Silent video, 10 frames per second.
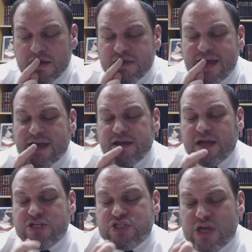that
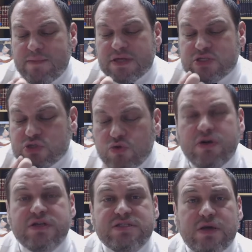Hashem has
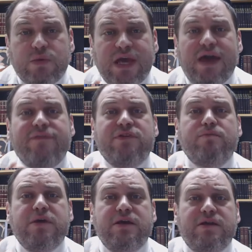taught us that we have to
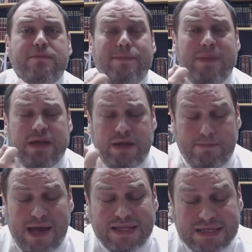be in a
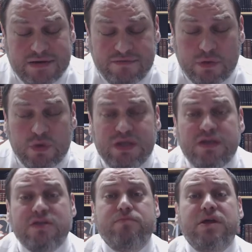matzav, that we
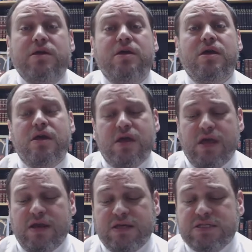need to be
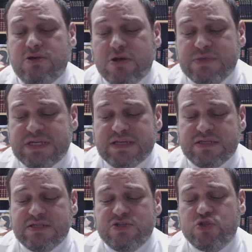in a circumstance
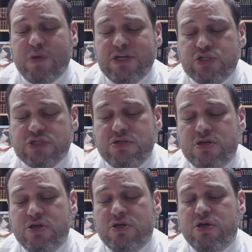and situation
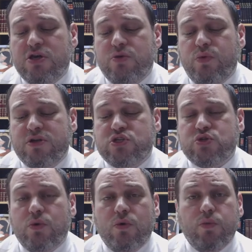in
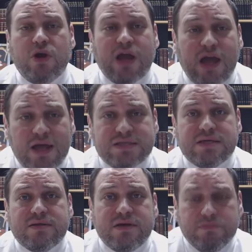which we're
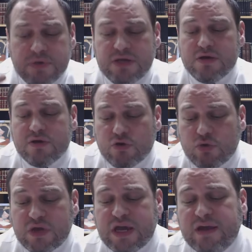constantly being
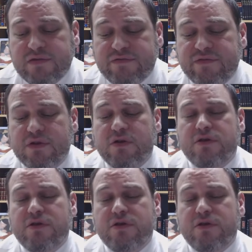creative.